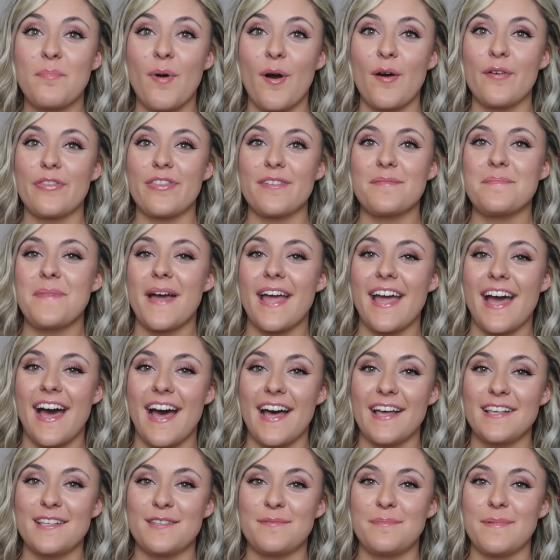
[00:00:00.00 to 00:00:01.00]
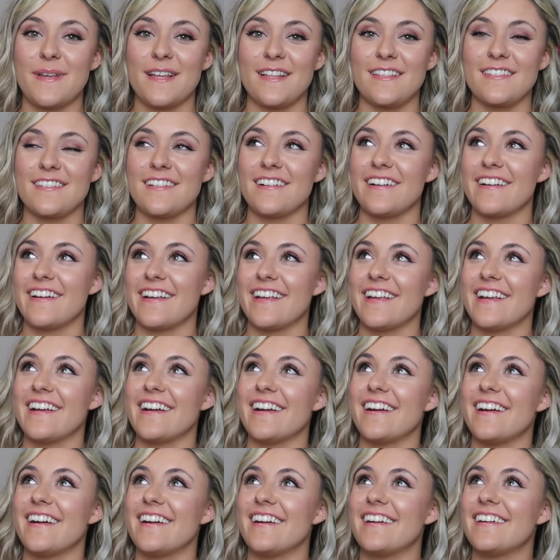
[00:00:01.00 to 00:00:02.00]
both of my husbands are
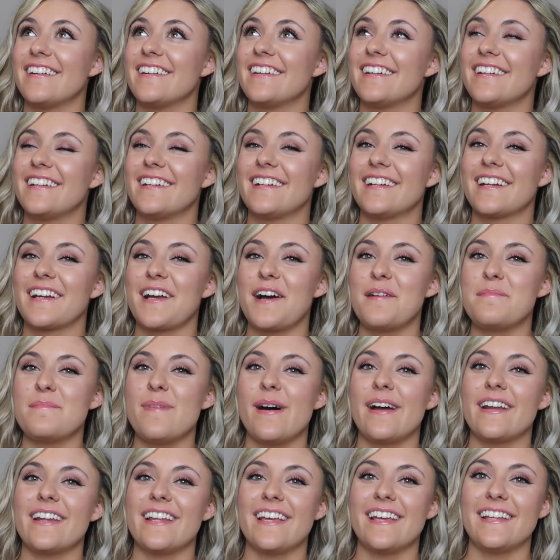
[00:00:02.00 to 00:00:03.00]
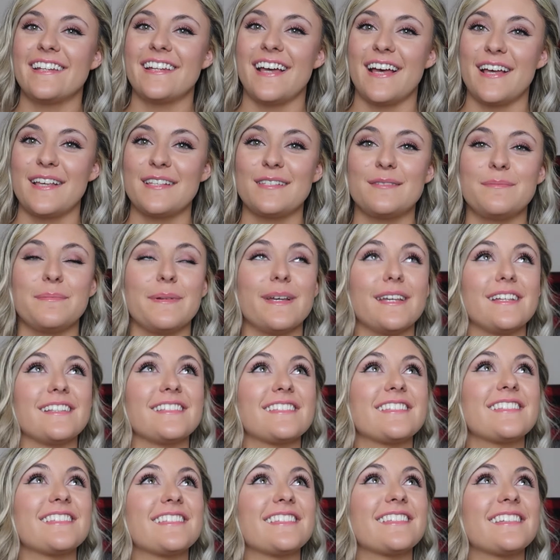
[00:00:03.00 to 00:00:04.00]
here. Come on in,
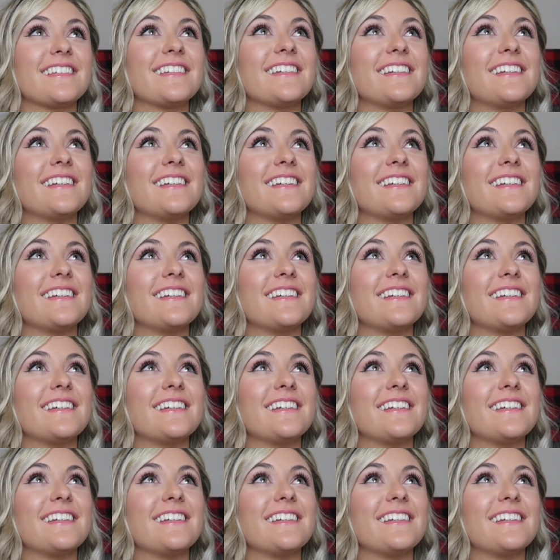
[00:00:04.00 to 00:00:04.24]
husbands.